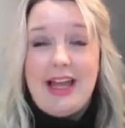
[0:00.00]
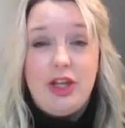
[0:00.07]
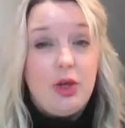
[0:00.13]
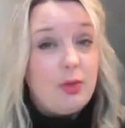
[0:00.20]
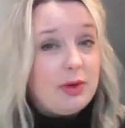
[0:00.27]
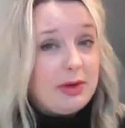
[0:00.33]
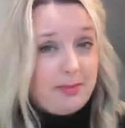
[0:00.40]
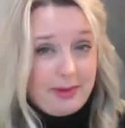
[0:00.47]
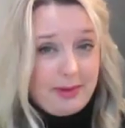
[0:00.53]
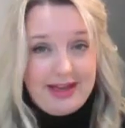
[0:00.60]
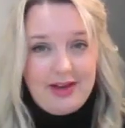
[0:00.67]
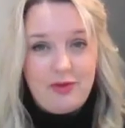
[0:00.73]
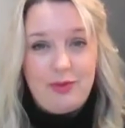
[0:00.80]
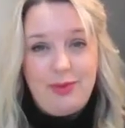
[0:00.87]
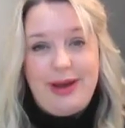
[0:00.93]
You would
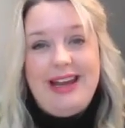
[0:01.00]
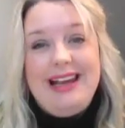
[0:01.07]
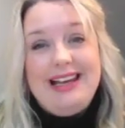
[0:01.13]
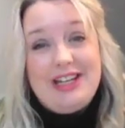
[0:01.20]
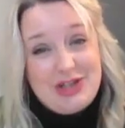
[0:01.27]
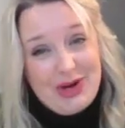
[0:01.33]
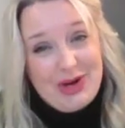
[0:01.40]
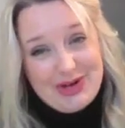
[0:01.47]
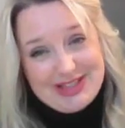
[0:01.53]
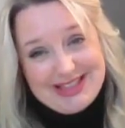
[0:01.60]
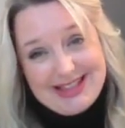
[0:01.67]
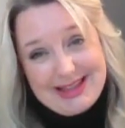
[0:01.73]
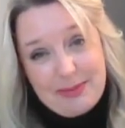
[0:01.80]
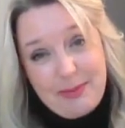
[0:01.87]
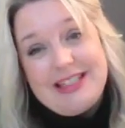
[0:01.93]
be really shocked
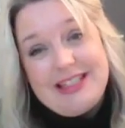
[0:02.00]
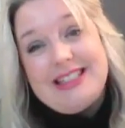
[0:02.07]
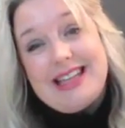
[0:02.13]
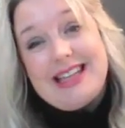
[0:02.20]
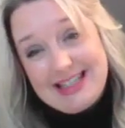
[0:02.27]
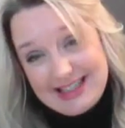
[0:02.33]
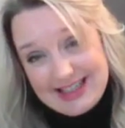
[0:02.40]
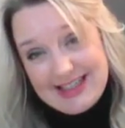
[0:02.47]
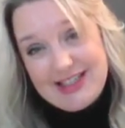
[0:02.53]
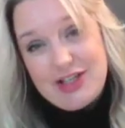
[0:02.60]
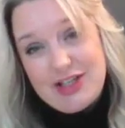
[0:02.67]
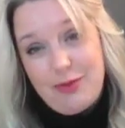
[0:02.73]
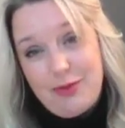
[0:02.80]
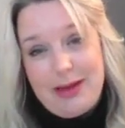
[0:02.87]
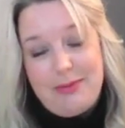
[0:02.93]
at the
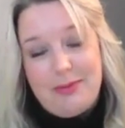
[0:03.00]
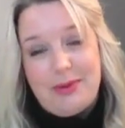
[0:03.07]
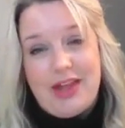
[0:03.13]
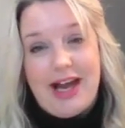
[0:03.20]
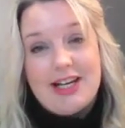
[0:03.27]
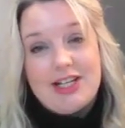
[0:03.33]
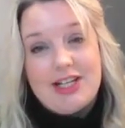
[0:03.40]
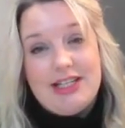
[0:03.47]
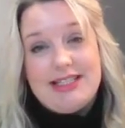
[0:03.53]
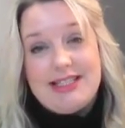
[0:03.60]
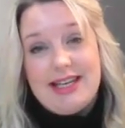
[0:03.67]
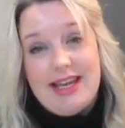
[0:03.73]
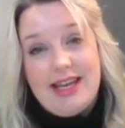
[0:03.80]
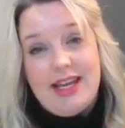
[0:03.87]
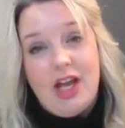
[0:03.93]
percentage of people that actually
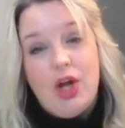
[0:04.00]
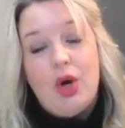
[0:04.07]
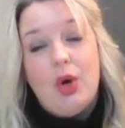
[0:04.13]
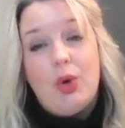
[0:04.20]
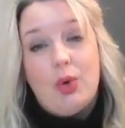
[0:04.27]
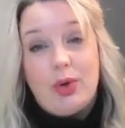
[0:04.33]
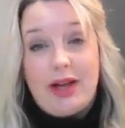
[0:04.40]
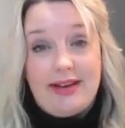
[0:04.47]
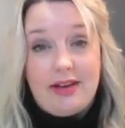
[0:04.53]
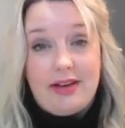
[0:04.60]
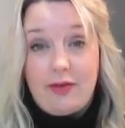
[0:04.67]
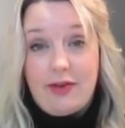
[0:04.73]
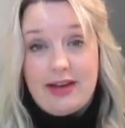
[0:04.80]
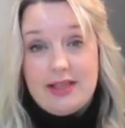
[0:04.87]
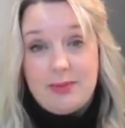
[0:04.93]
see
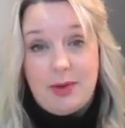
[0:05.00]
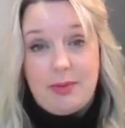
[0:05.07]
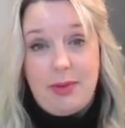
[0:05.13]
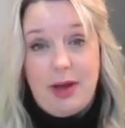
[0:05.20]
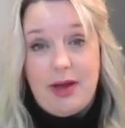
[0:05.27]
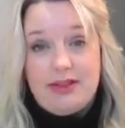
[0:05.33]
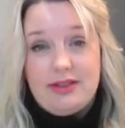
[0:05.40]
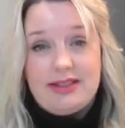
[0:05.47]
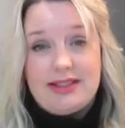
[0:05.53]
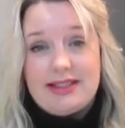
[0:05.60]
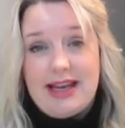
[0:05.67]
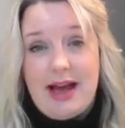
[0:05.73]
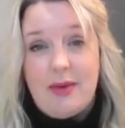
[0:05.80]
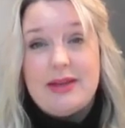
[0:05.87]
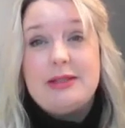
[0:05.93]
organic Facebook posts
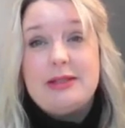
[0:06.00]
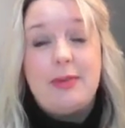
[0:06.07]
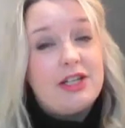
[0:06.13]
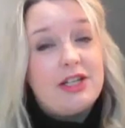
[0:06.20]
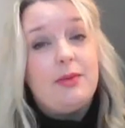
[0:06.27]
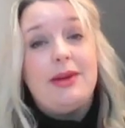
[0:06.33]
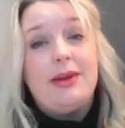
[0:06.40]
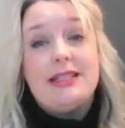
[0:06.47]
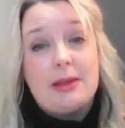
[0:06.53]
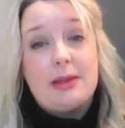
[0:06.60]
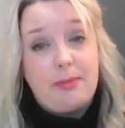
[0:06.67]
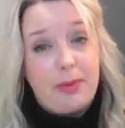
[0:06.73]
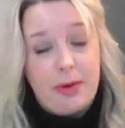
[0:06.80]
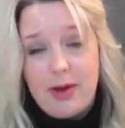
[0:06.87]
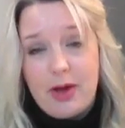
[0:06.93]
now, especially when it's
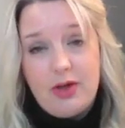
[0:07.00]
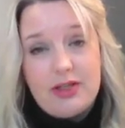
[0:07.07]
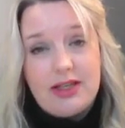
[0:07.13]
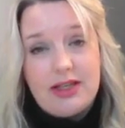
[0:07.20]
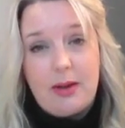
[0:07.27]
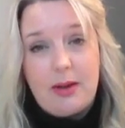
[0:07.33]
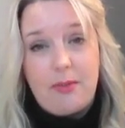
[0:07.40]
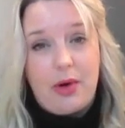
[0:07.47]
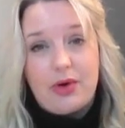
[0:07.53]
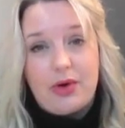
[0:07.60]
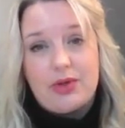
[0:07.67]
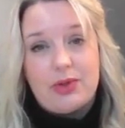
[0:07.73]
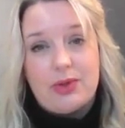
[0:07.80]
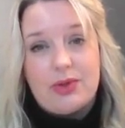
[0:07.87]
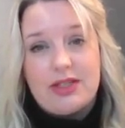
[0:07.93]
promoting a
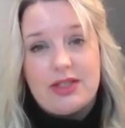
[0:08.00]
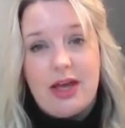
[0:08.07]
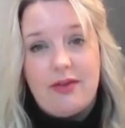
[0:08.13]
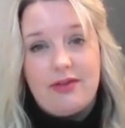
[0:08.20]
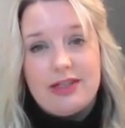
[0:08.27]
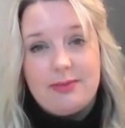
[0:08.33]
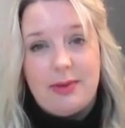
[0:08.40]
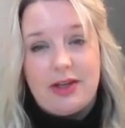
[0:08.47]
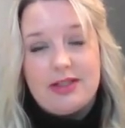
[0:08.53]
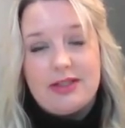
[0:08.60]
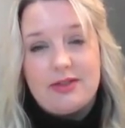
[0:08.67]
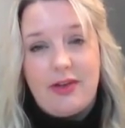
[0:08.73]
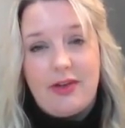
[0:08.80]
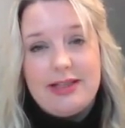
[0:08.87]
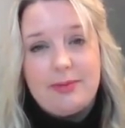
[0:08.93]
product or service,
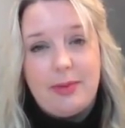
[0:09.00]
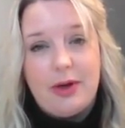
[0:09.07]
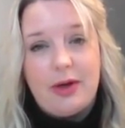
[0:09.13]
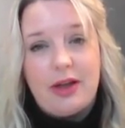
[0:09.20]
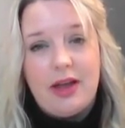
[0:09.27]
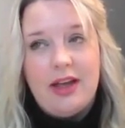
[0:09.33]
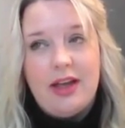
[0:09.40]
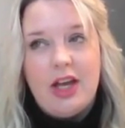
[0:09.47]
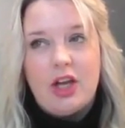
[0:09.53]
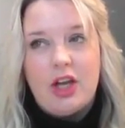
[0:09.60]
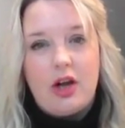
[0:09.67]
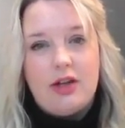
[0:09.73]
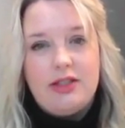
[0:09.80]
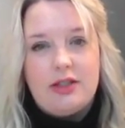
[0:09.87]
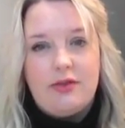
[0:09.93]
because Facebook
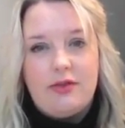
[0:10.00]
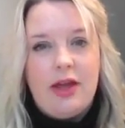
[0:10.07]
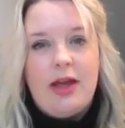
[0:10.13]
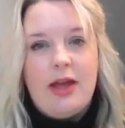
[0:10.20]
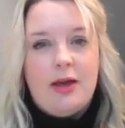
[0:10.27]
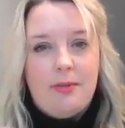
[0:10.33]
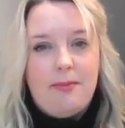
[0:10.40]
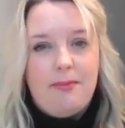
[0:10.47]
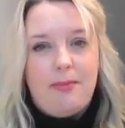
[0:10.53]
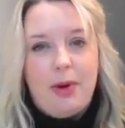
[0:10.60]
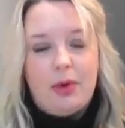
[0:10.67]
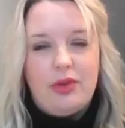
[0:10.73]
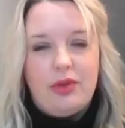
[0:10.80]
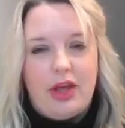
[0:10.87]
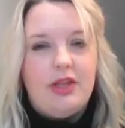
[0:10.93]
kind of
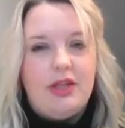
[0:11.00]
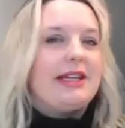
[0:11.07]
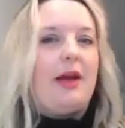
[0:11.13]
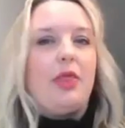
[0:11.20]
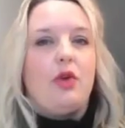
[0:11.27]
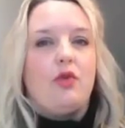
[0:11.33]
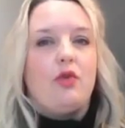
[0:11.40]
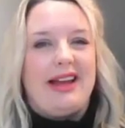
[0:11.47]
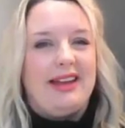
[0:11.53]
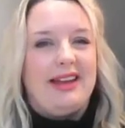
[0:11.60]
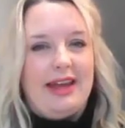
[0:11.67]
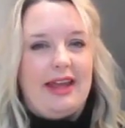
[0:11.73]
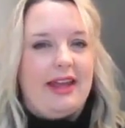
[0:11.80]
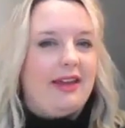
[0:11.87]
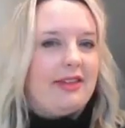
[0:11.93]
pull those down the
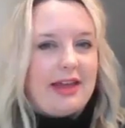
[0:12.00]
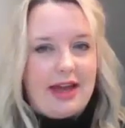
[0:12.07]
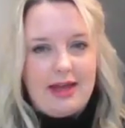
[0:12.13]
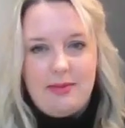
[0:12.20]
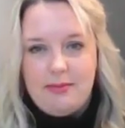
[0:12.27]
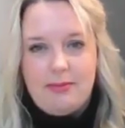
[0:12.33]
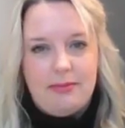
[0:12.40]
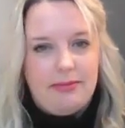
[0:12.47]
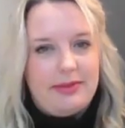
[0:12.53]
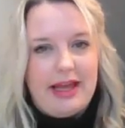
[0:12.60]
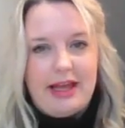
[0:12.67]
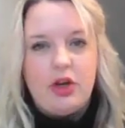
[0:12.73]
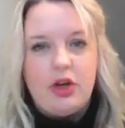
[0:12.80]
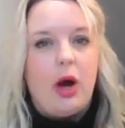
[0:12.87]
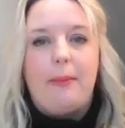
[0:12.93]
ranking.
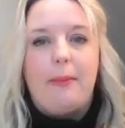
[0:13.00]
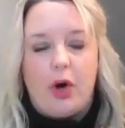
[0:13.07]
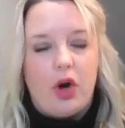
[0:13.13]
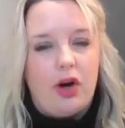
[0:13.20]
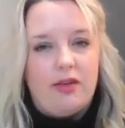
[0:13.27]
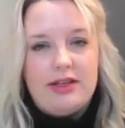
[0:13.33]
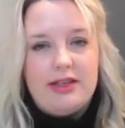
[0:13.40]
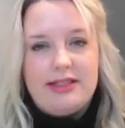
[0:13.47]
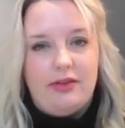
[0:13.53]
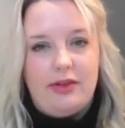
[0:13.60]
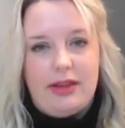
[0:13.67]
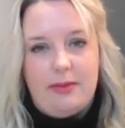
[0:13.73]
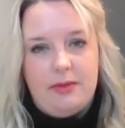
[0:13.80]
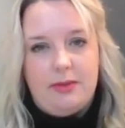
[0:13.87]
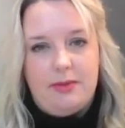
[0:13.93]
They're not a priority
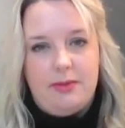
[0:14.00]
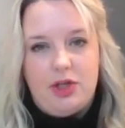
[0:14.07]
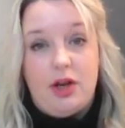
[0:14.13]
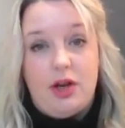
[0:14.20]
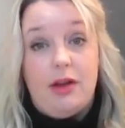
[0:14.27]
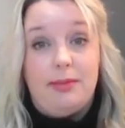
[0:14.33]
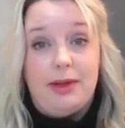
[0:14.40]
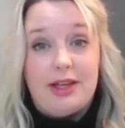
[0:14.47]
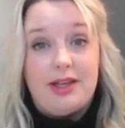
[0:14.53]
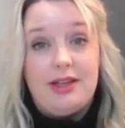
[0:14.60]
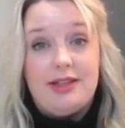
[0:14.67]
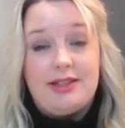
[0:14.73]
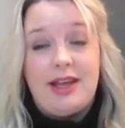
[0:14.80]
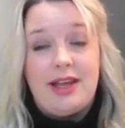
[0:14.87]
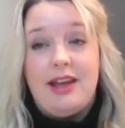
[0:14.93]
for them to be shown
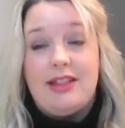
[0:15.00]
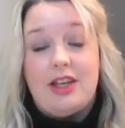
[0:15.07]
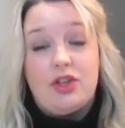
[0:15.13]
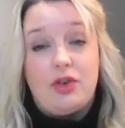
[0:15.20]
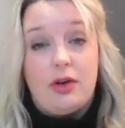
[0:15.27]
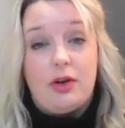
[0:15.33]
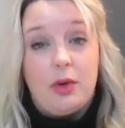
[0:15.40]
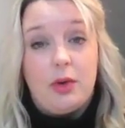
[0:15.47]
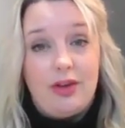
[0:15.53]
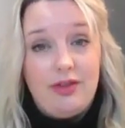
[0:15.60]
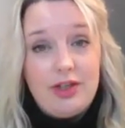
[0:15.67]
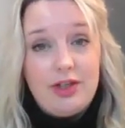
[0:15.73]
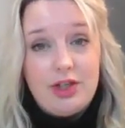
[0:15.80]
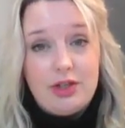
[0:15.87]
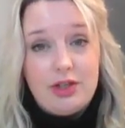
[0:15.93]
because they're trying to
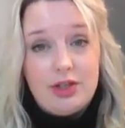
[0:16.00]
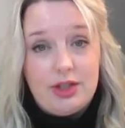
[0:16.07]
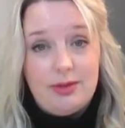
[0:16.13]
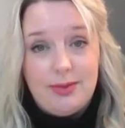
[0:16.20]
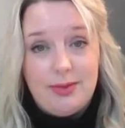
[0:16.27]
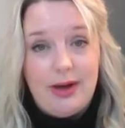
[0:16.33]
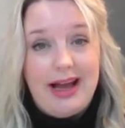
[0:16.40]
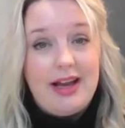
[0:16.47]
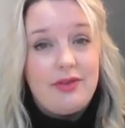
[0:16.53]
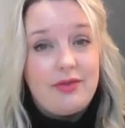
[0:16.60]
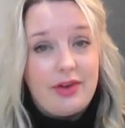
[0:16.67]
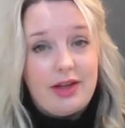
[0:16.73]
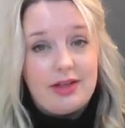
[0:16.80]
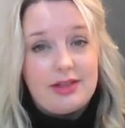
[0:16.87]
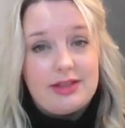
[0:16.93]
encourage you to do more
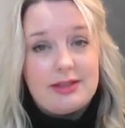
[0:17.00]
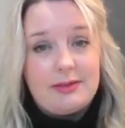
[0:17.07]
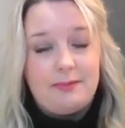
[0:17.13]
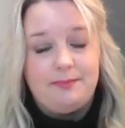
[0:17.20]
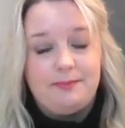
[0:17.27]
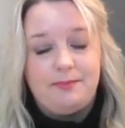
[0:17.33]
adverts.